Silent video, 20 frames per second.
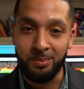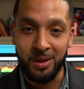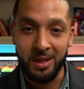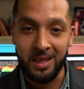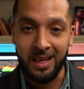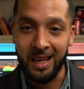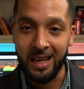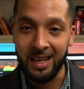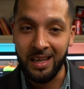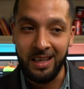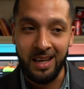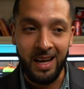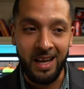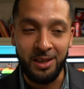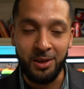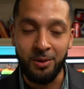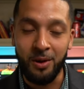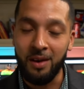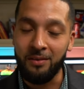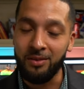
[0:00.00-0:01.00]
but hey, I
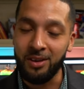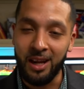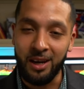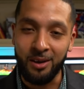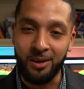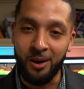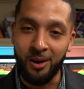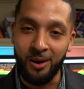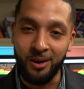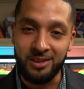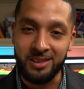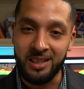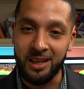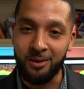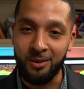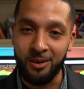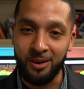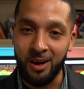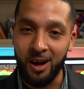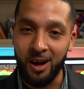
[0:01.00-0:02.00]
do have a lot of cards that are on